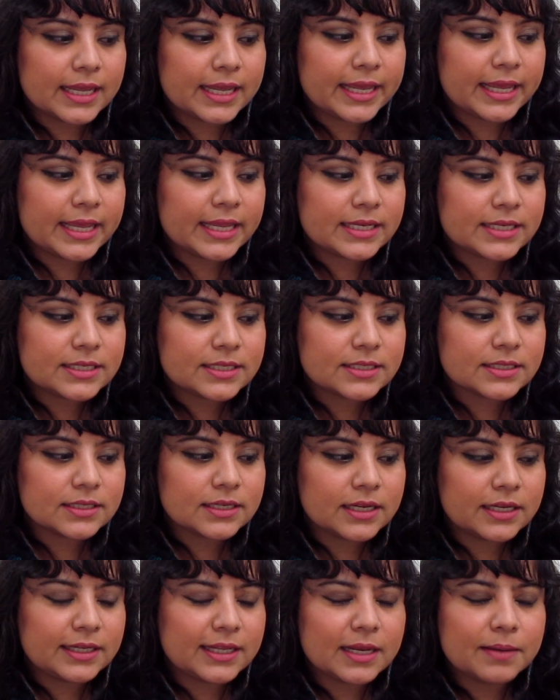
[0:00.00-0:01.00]

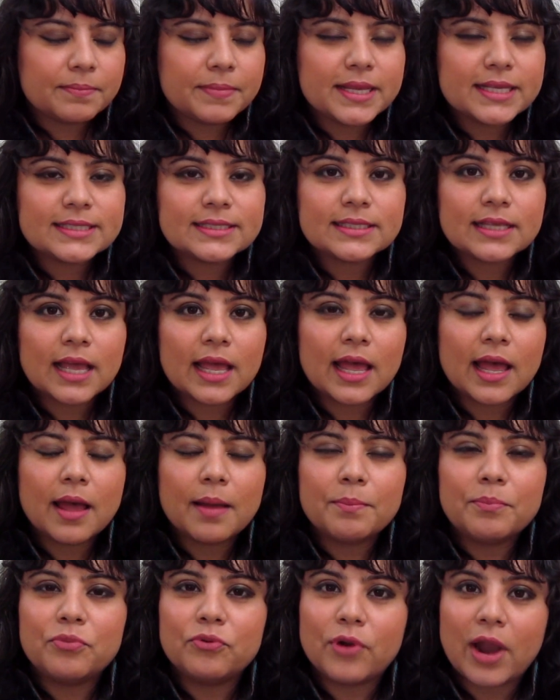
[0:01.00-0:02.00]
it can be
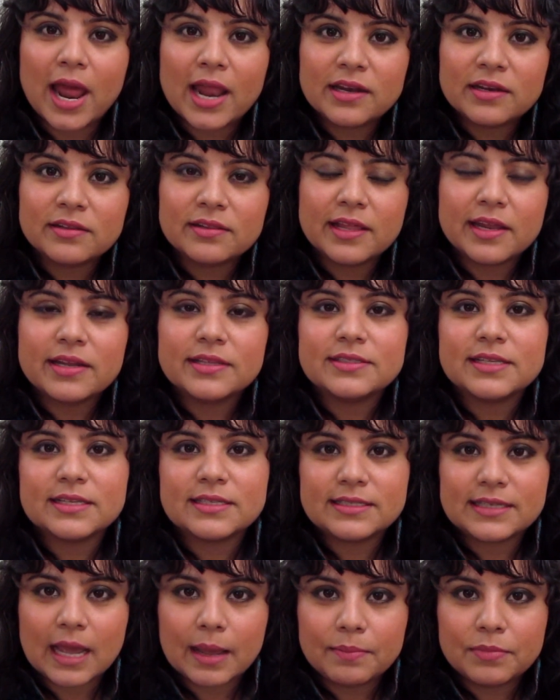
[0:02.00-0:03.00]
a brand that is
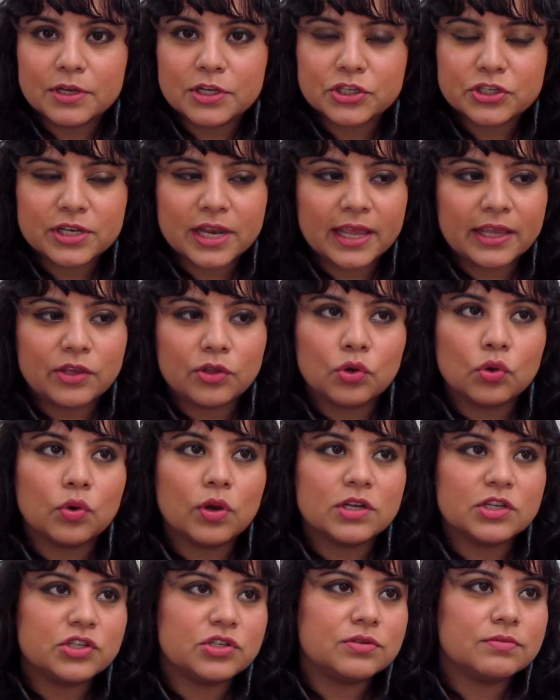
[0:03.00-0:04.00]
established, like, you
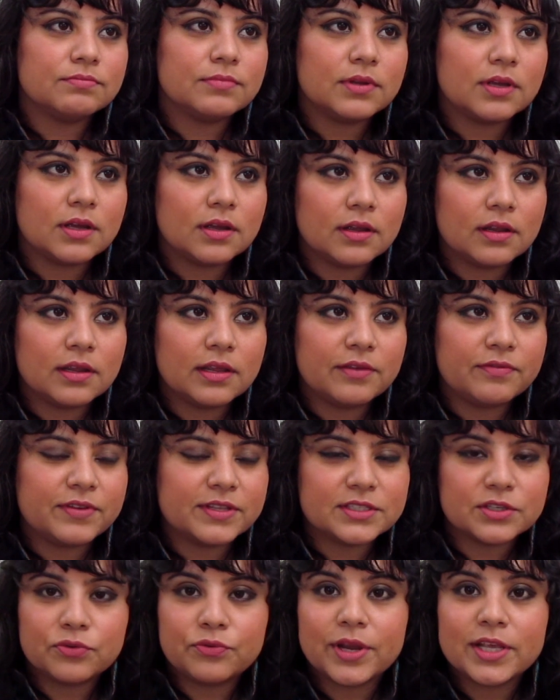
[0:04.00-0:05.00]
know, if
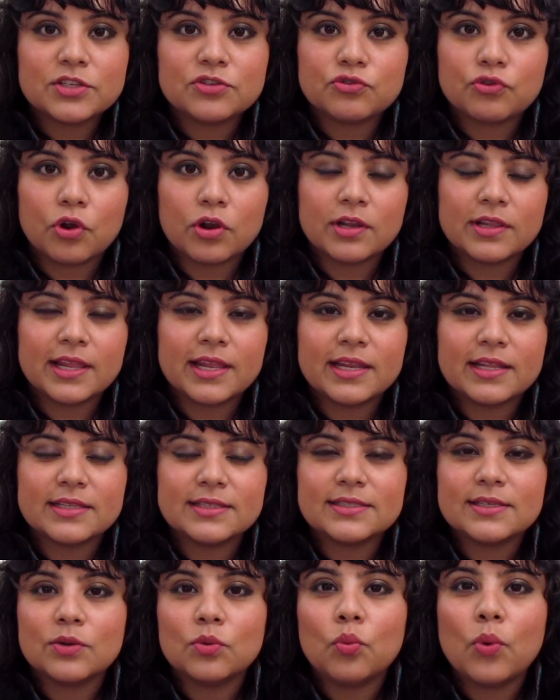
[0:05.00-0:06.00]
it's a restaurant, then
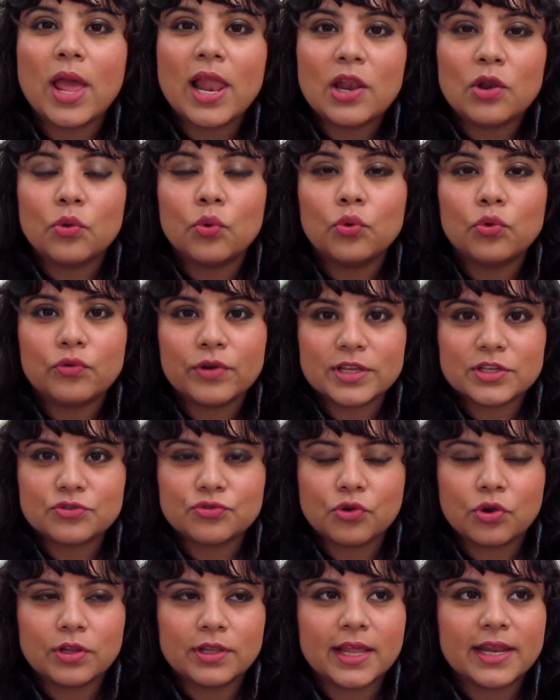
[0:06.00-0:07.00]
it's a well-known
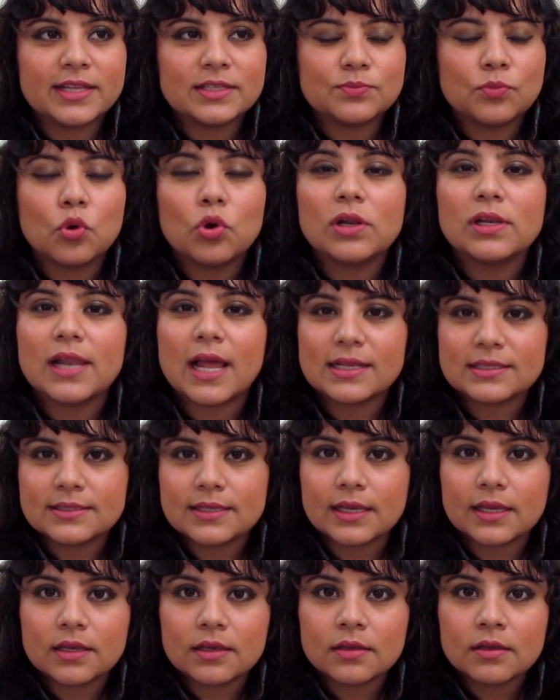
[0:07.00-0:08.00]
restaurant that is more
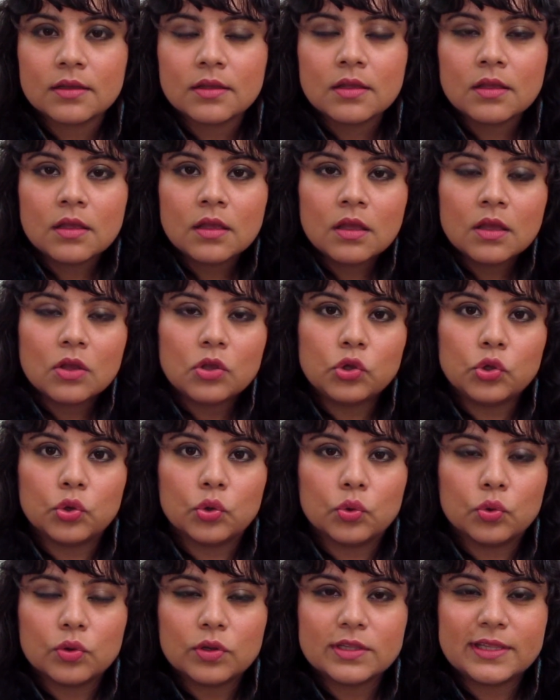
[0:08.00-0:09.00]
classic. You
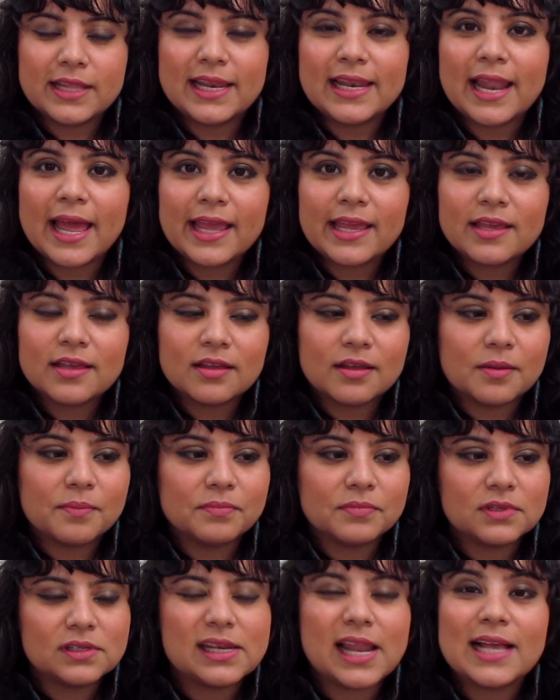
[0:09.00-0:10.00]
know, they like
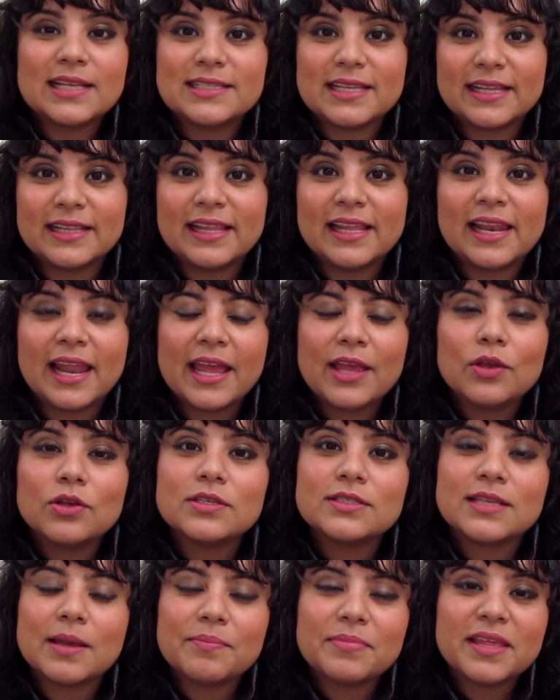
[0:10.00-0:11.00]
classic, they like
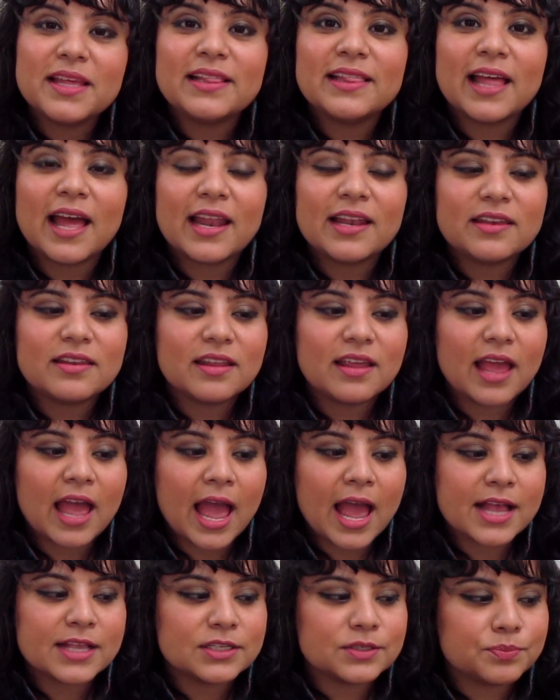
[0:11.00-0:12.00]
something that
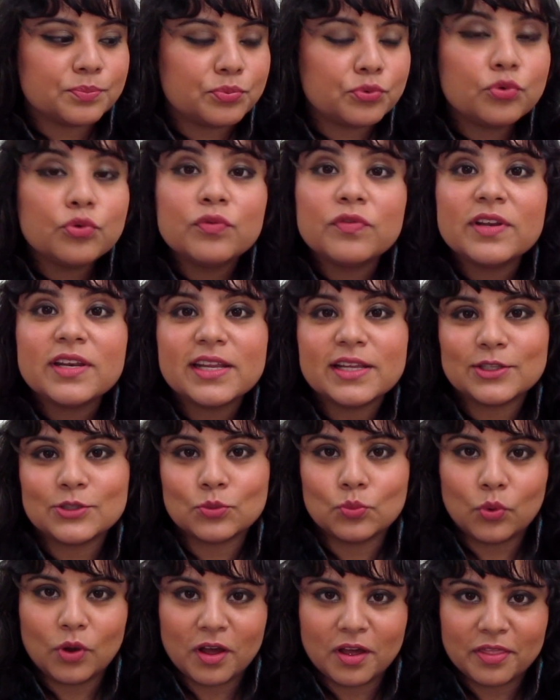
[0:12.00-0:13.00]
has proven its
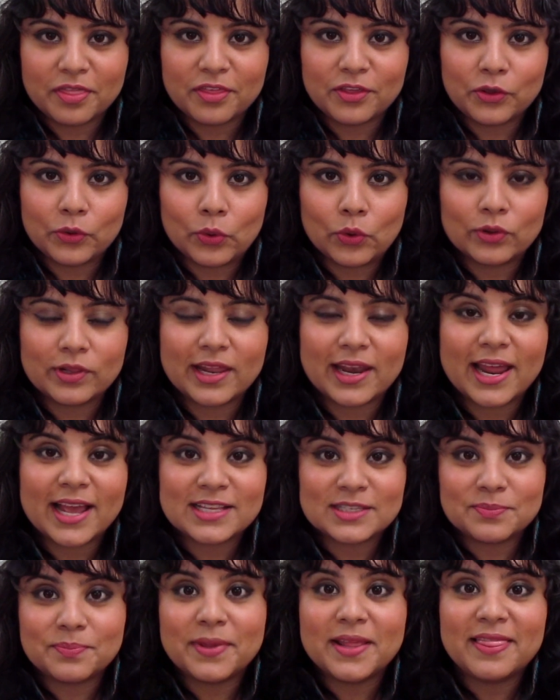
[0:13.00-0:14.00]
worth, you know, that
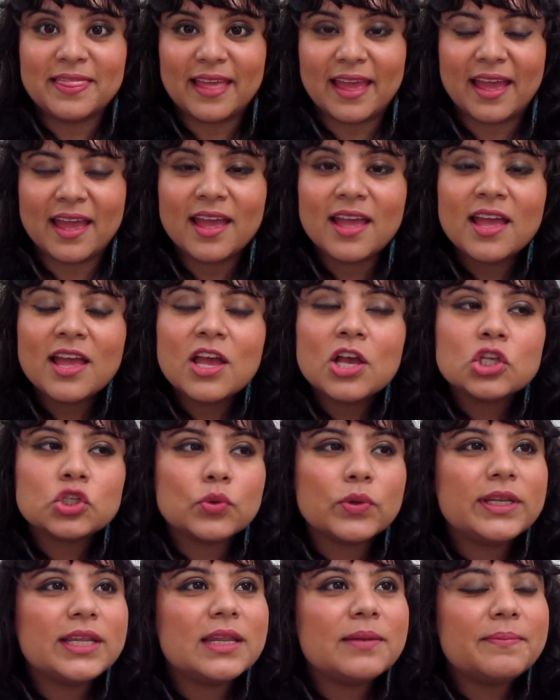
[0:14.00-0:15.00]
has been there.
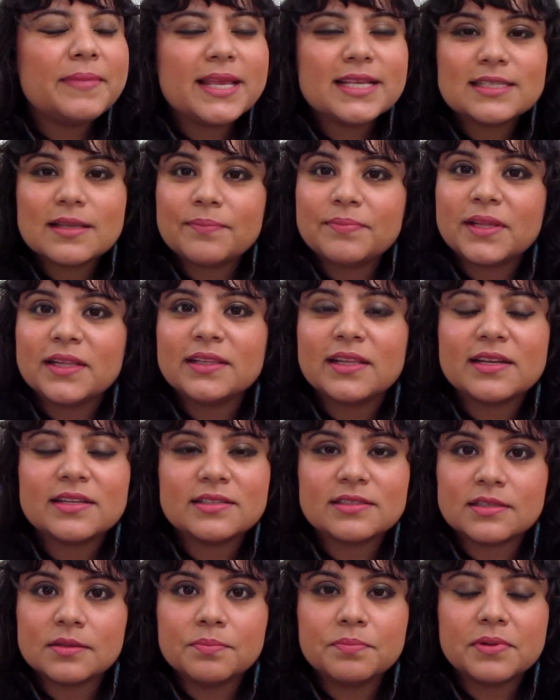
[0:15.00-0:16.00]
So it can be something that
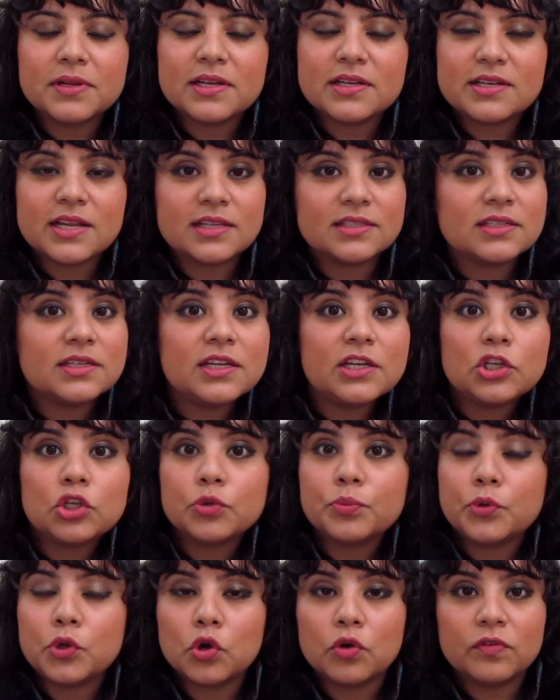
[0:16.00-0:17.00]
is simple. It doesn't need
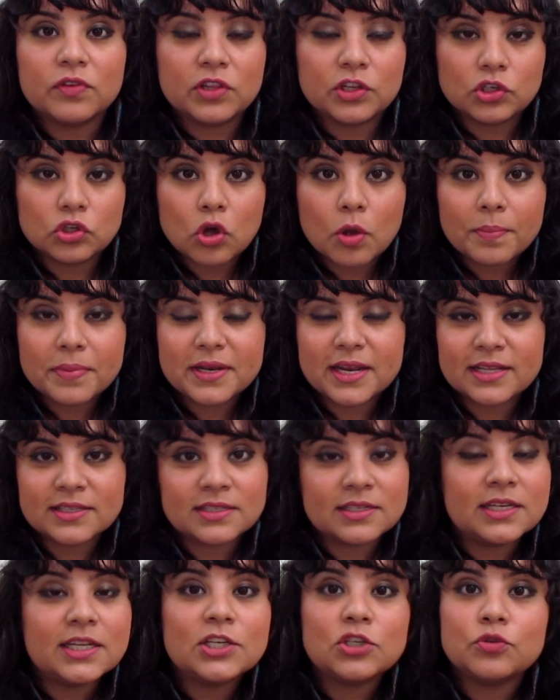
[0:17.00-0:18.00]
to be over the top. It
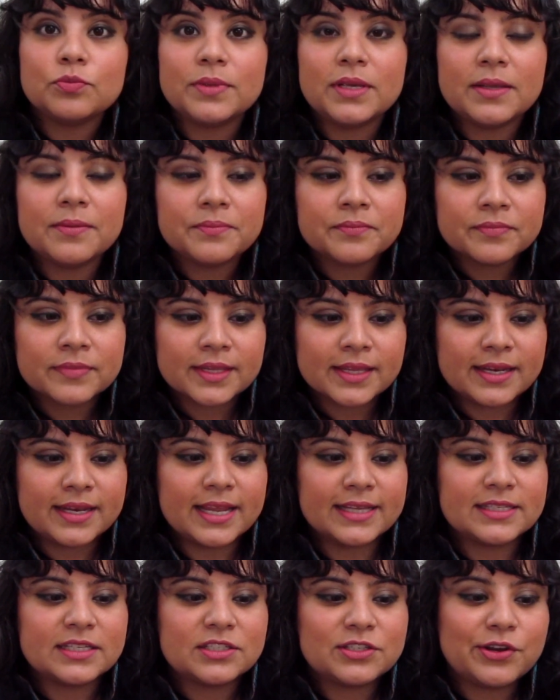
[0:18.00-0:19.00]
doesn't need to be
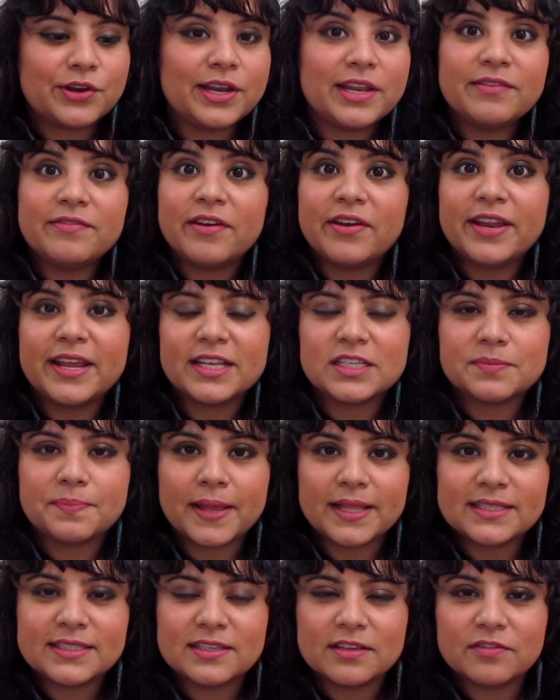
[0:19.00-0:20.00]
necessarily very
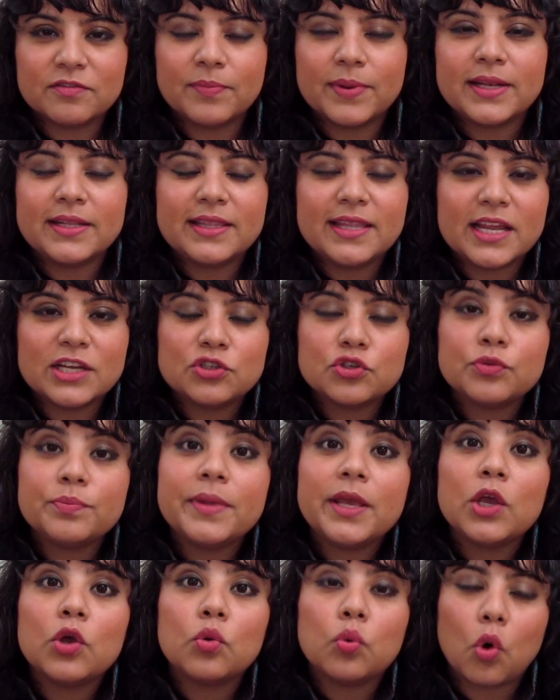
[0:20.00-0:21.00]
expensive, but there should
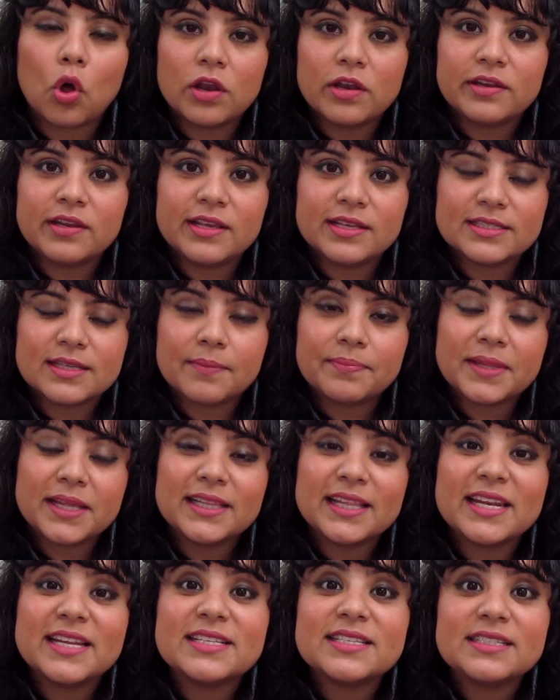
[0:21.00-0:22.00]
be quality, something
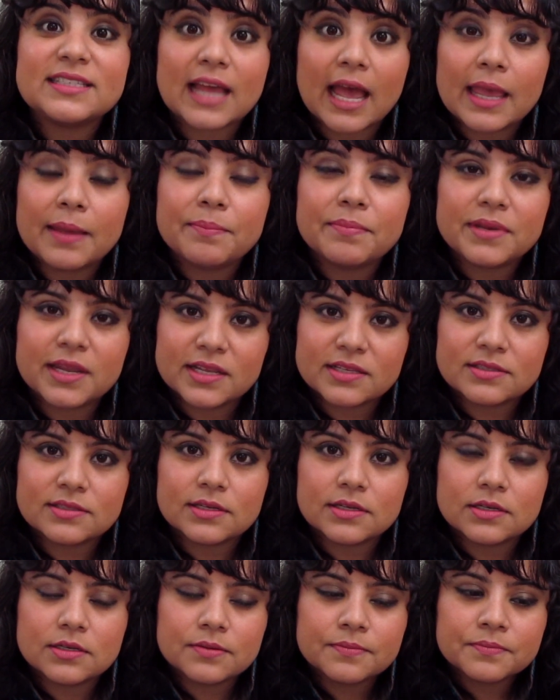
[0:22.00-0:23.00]
that is time
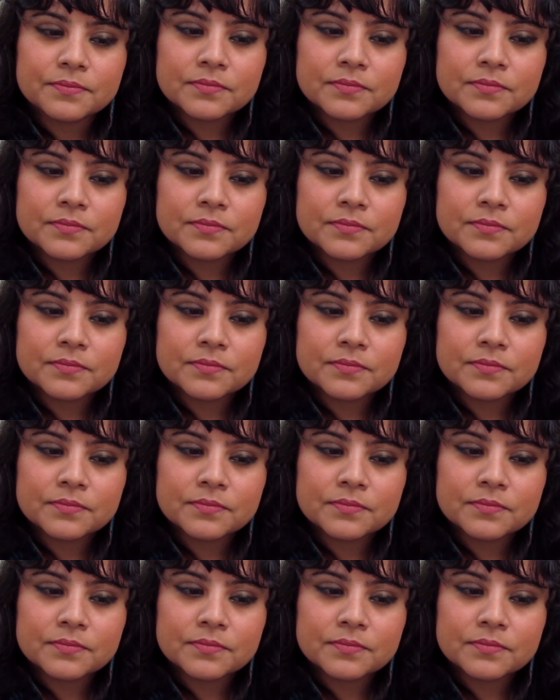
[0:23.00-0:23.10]
tested,